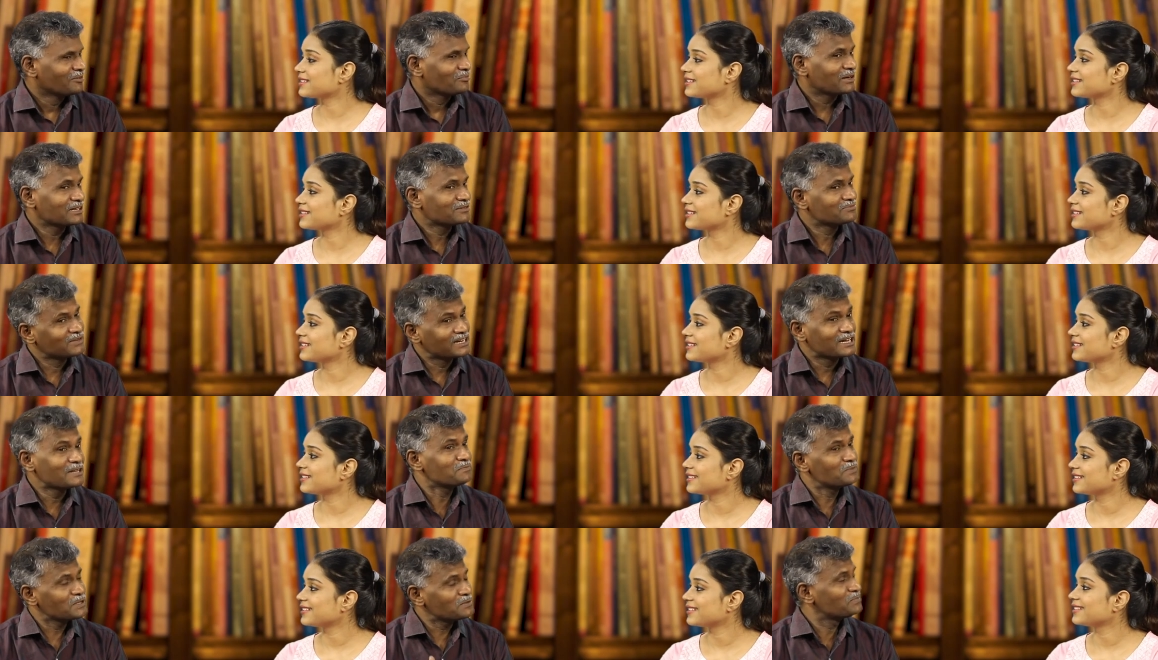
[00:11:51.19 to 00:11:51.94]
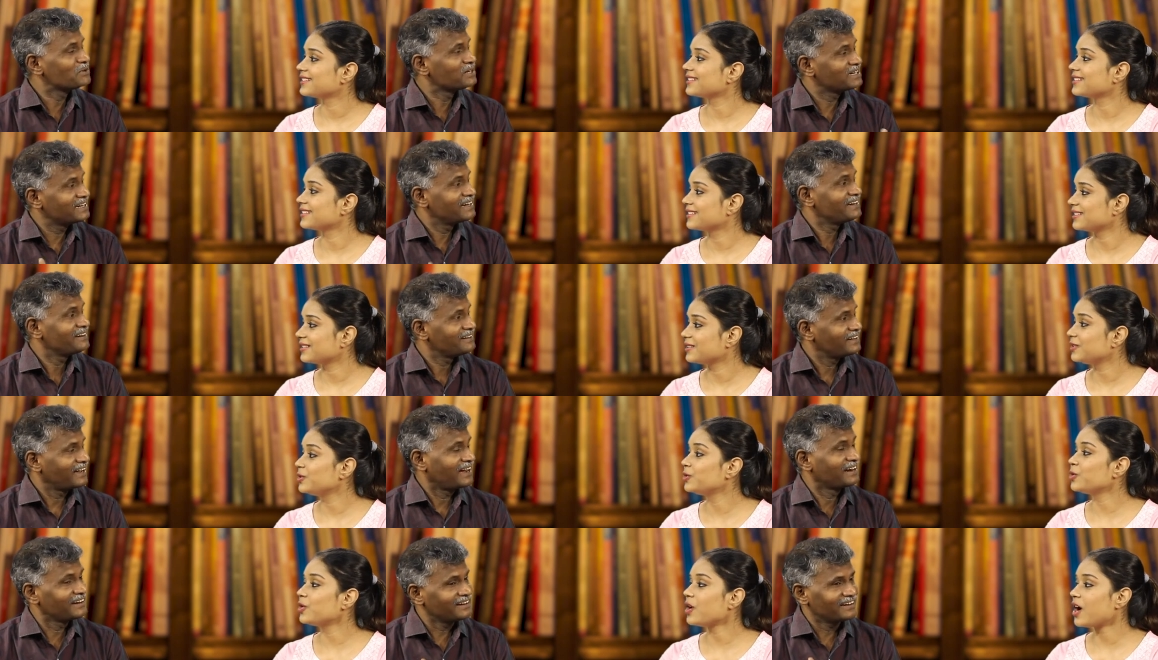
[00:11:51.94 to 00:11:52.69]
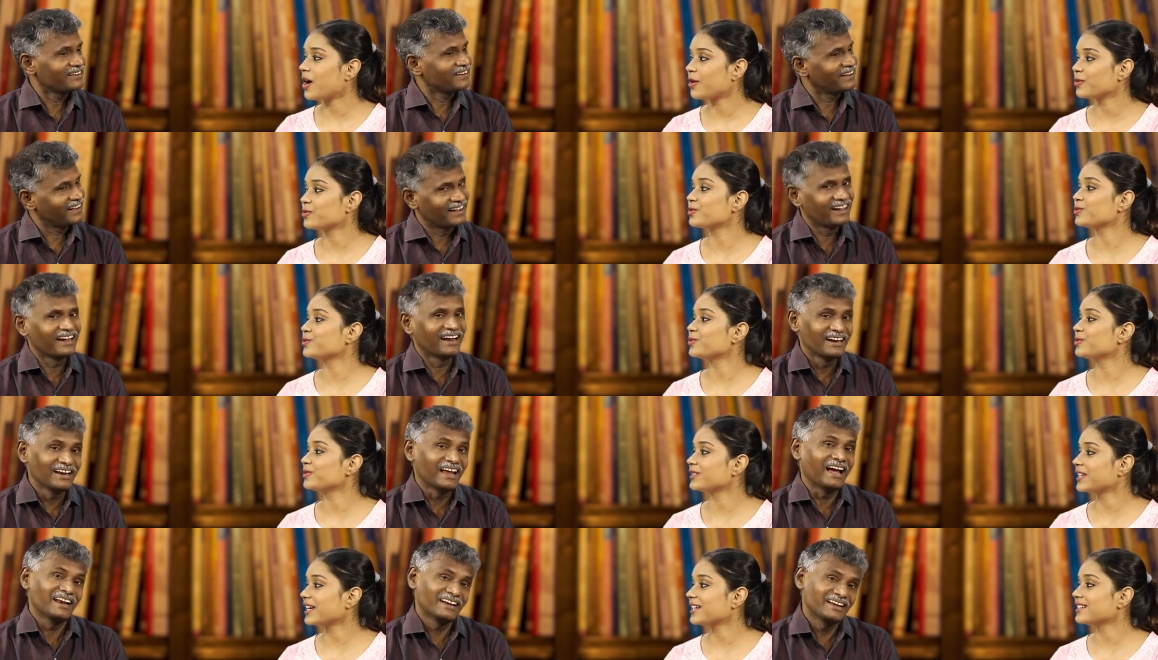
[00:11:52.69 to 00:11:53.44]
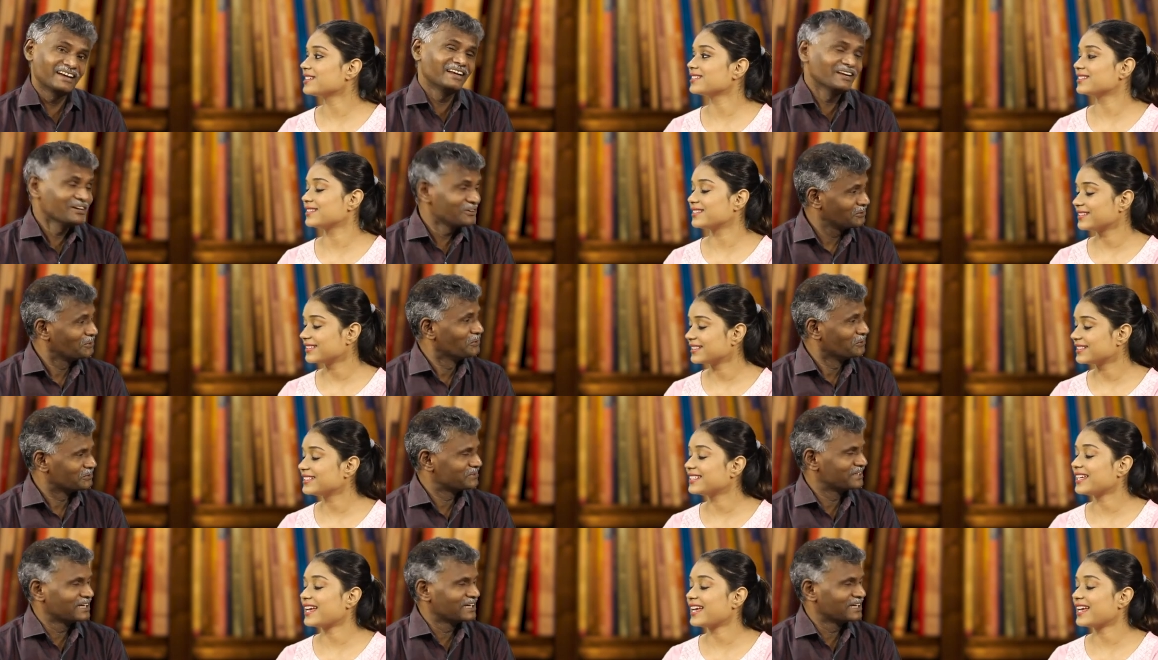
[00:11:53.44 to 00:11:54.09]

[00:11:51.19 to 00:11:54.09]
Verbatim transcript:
Speaker 1: But many people know al al already know.